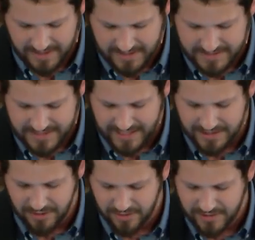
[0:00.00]
Uh,
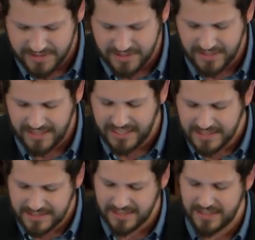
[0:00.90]
Daniel, to
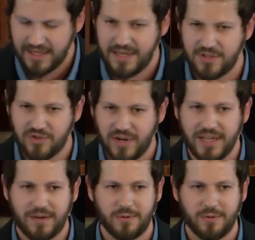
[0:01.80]
eat and drink